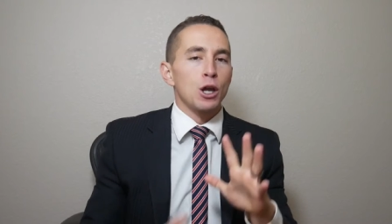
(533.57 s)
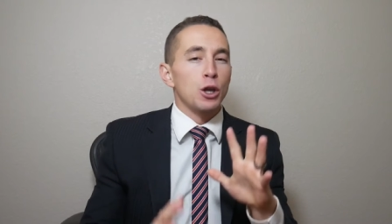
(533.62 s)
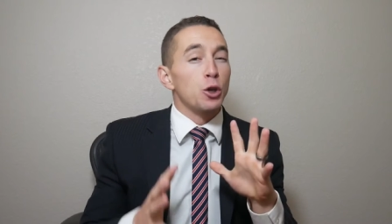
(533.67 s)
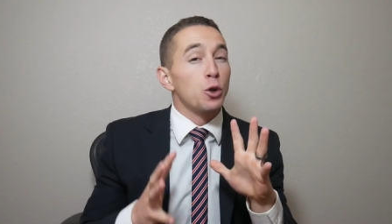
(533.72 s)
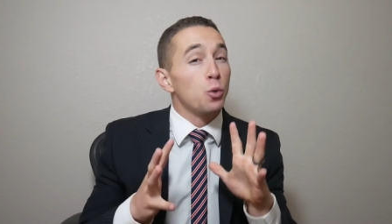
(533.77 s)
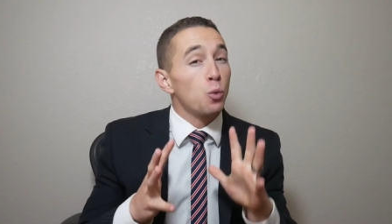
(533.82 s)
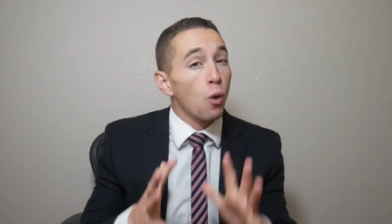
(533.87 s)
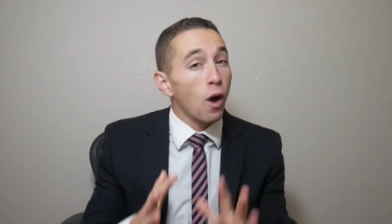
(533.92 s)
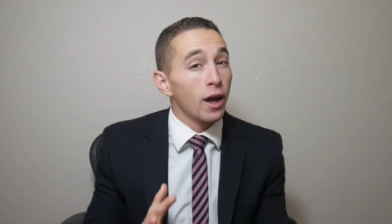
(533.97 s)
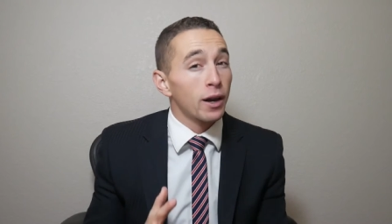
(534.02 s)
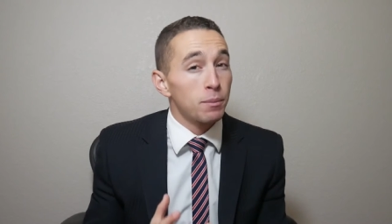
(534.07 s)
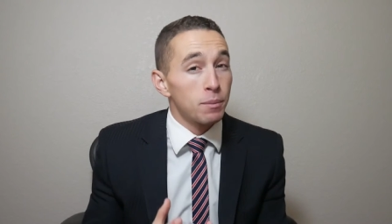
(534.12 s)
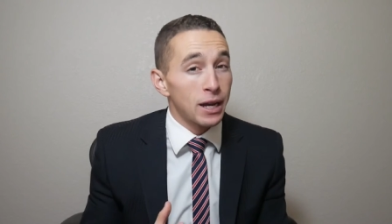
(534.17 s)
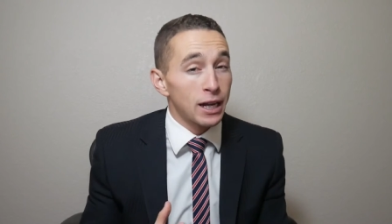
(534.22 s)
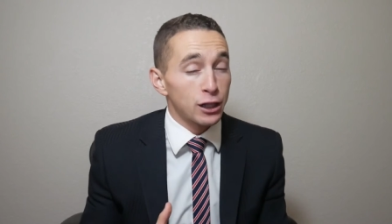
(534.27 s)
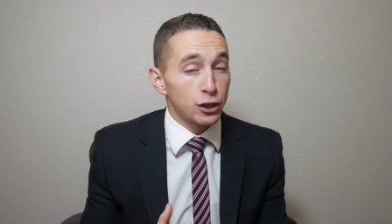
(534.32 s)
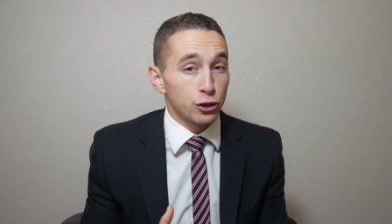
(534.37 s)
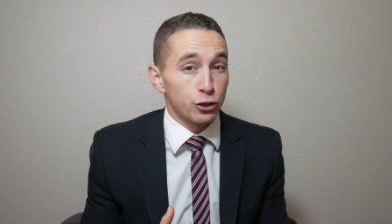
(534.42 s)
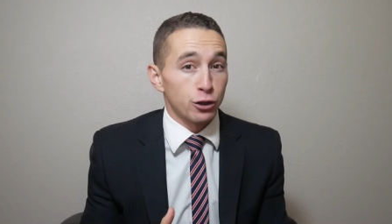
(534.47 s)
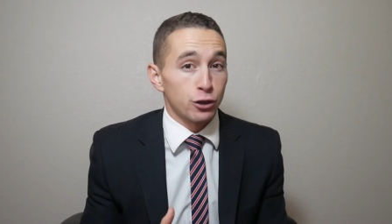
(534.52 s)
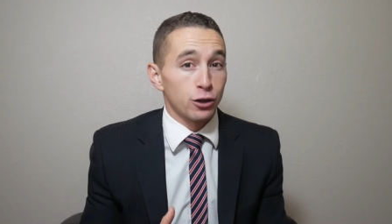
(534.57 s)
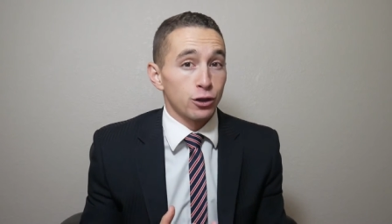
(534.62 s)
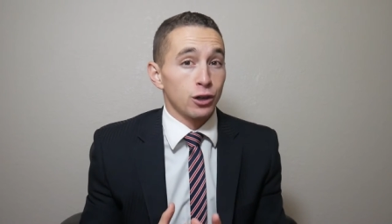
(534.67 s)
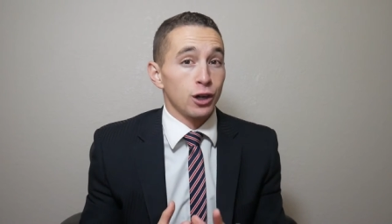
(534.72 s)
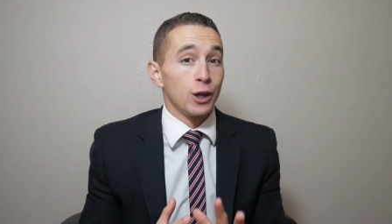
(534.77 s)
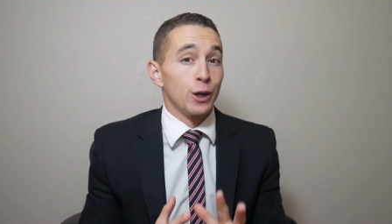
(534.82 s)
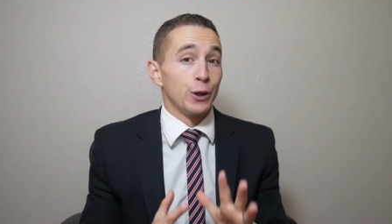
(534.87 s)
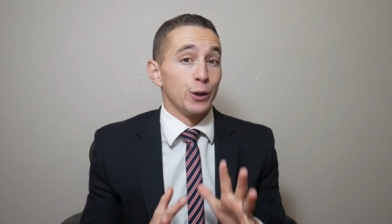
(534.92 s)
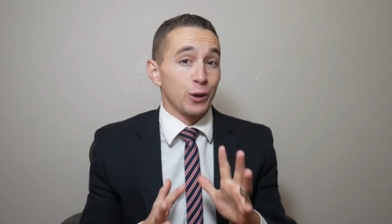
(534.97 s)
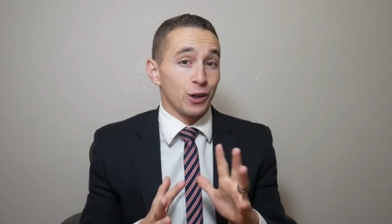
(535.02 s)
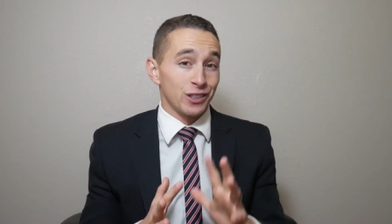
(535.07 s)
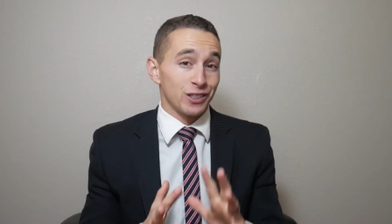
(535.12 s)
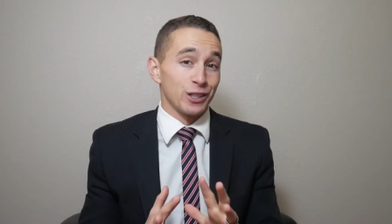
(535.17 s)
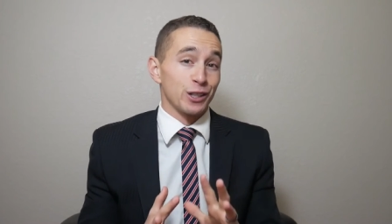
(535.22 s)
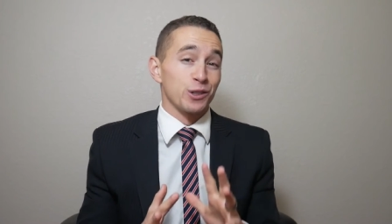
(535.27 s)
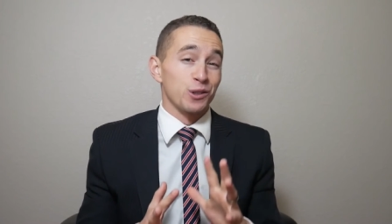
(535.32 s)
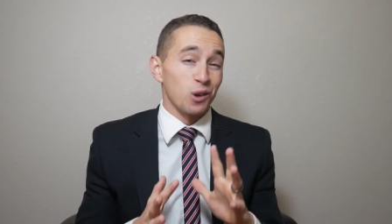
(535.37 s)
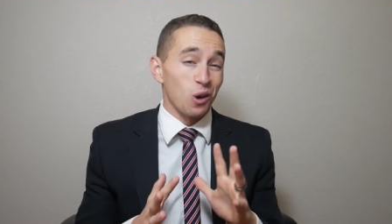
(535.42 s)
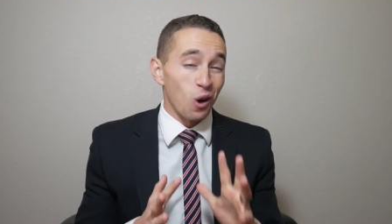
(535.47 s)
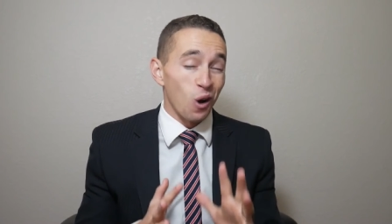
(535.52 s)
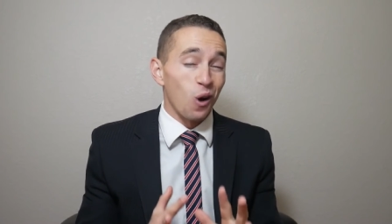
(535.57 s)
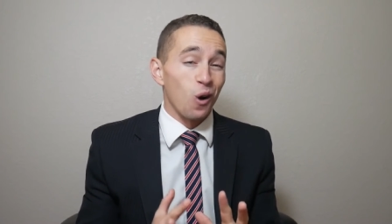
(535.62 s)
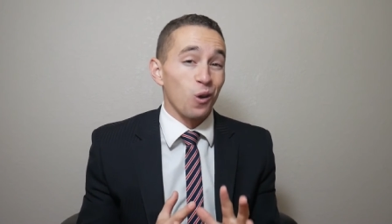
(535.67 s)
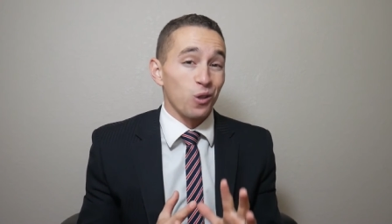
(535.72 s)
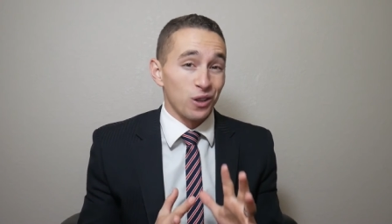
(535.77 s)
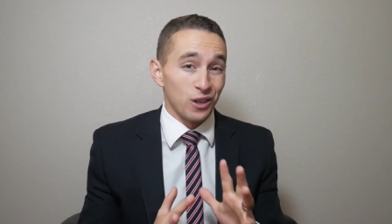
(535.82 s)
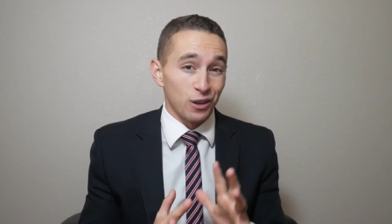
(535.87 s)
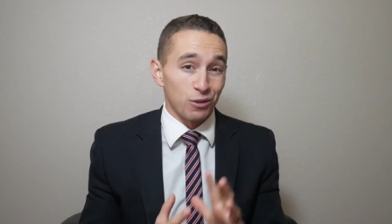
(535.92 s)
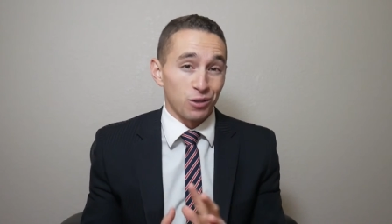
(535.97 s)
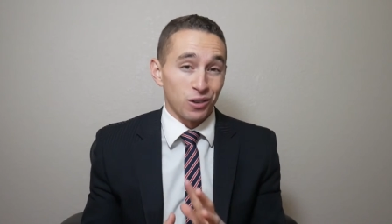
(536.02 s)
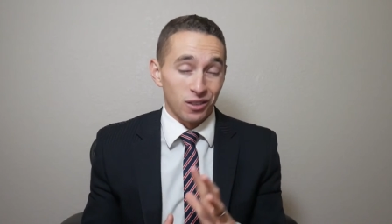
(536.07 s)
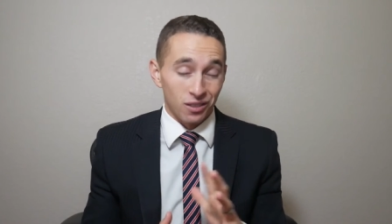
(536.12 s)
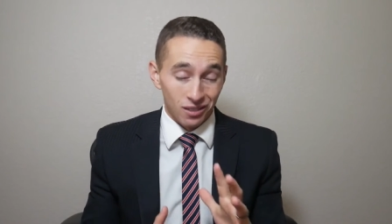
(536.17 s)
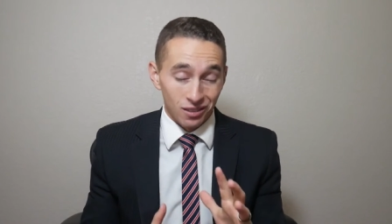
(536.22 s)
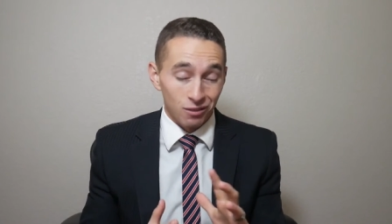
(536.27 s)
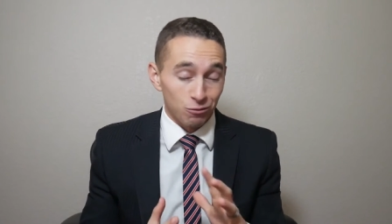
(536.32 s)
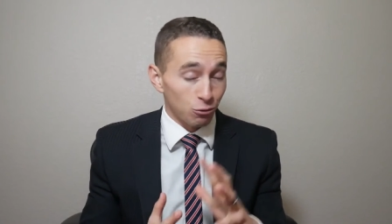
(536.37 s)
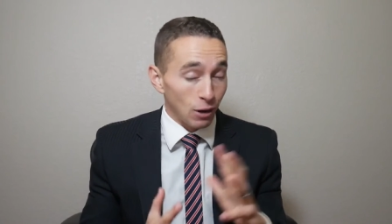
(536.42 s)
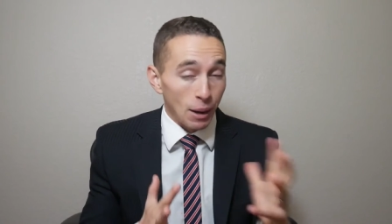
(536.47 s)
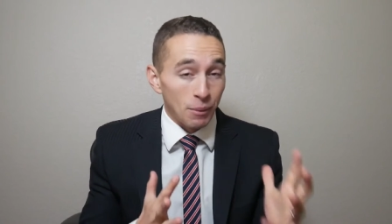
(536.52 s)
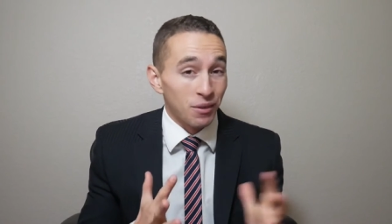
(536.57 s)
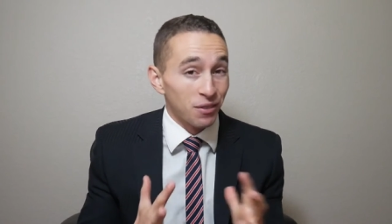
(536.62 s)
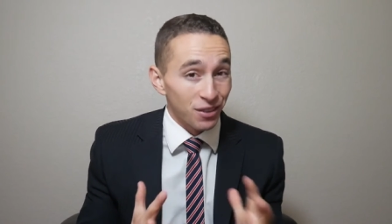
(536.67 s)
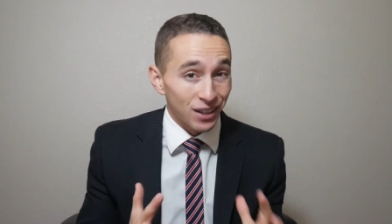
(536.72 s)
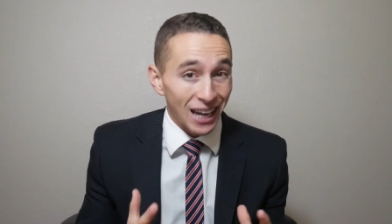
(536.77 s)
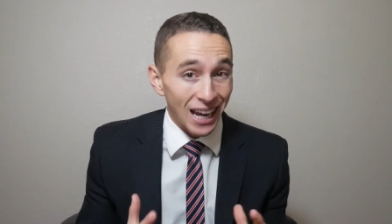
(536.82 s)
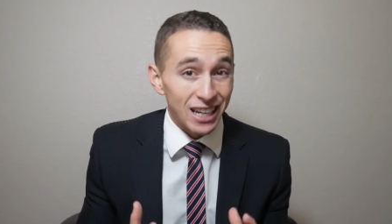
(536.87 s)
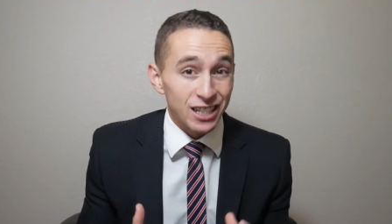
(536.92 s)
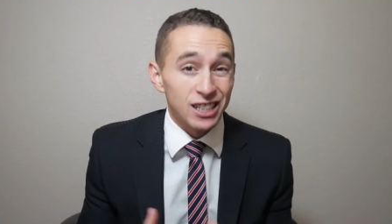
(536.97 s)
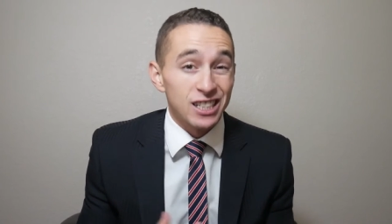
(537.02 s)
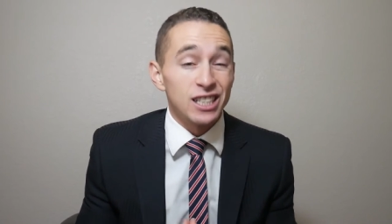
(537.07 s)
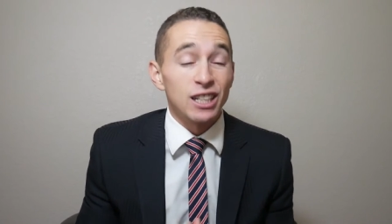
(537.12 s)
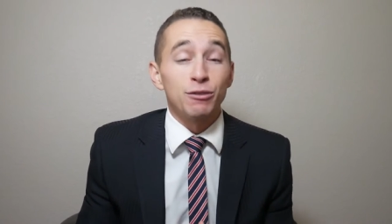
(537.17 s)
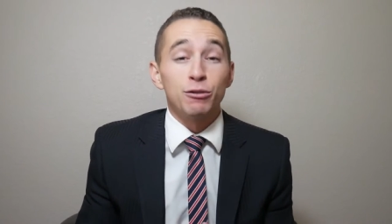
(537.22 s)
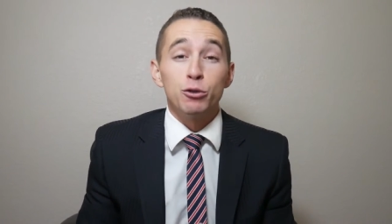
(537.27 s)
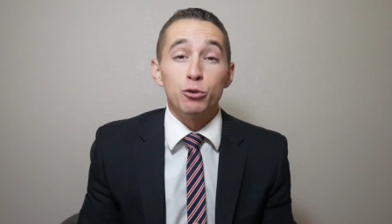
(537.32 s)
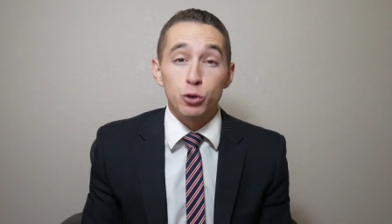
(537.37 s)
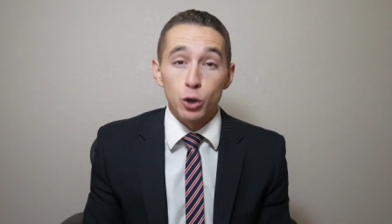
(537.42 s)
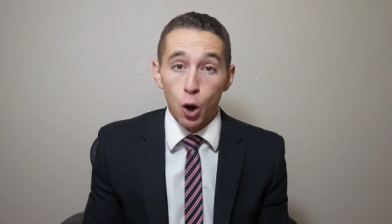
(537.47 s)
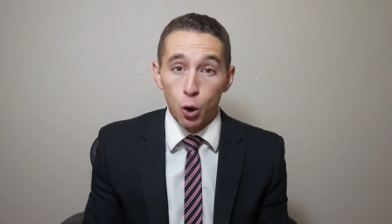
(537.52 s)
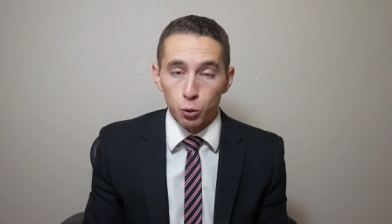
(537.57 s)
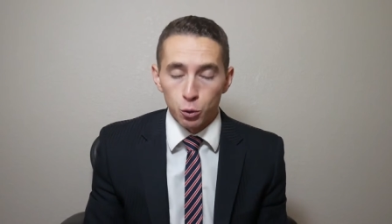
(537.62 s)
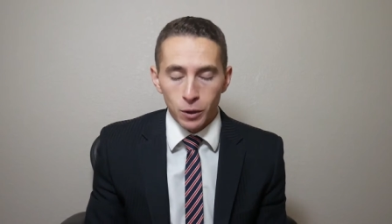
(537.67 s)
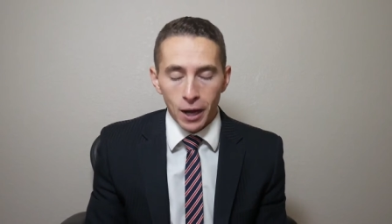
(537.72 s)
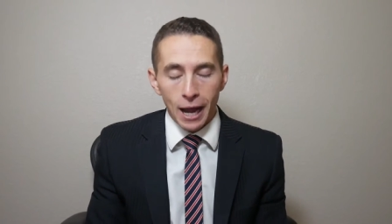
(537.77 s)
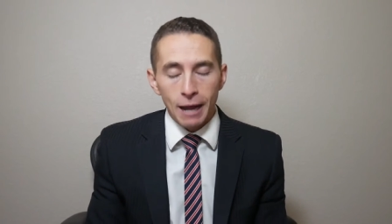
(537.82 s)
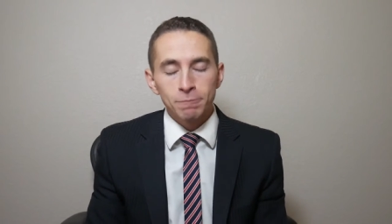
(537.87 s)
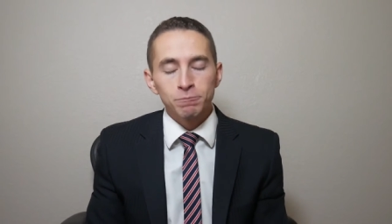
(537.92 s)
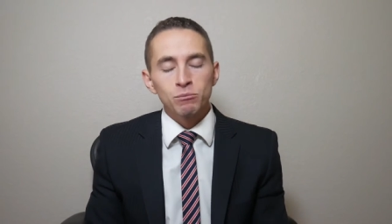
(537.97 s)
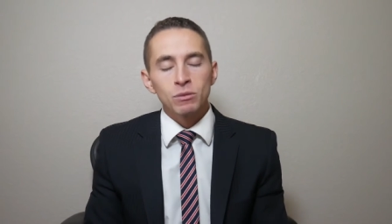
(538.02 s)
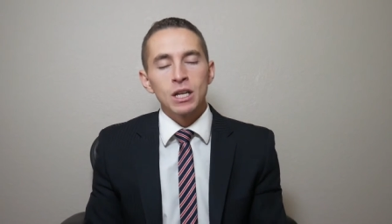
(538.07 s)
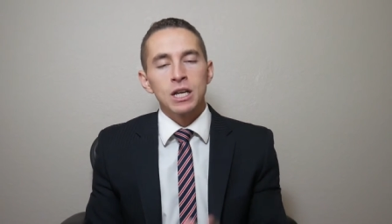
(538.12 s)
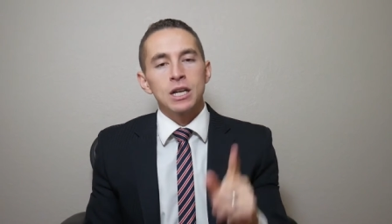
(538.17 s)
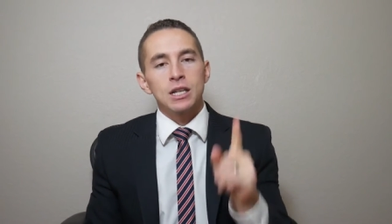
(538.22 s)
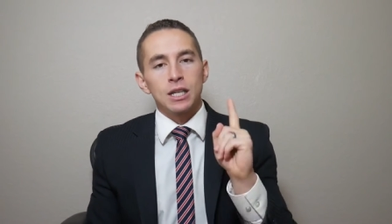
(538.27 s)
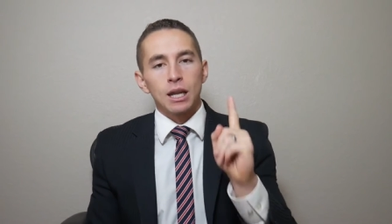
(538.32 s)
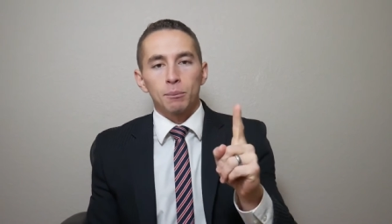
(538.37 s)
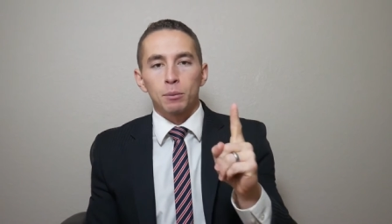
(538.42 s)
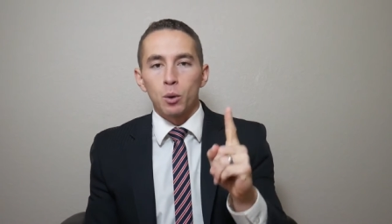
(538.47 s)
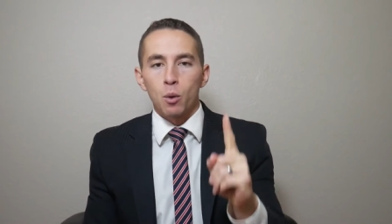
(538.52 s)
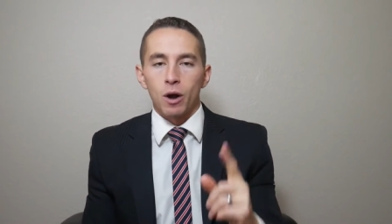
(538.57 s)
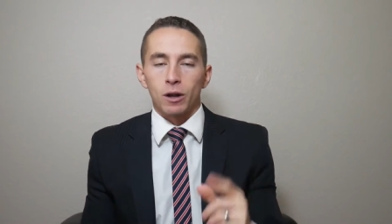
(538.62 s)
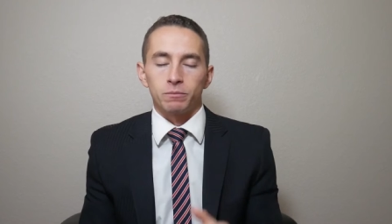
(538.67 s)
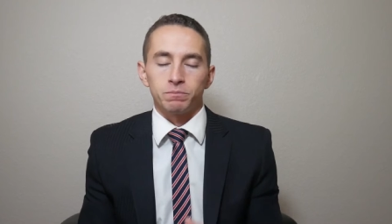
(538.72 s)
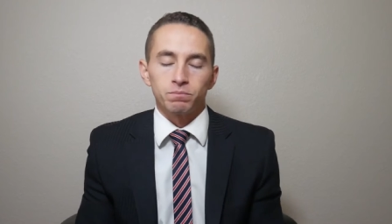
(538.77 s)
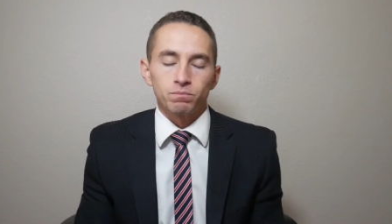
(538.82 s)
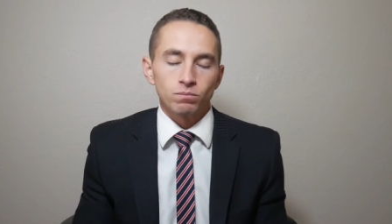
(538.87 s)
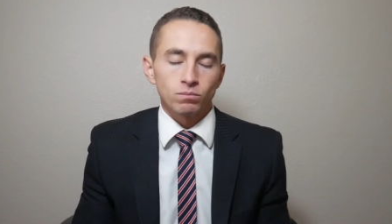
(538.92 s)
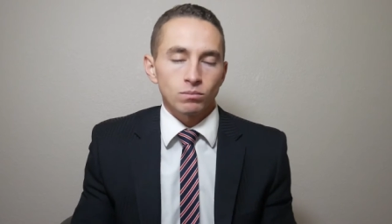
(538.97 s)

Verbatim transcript: You want to make sure you consider all the different ramifications if you don't, okay? Number one,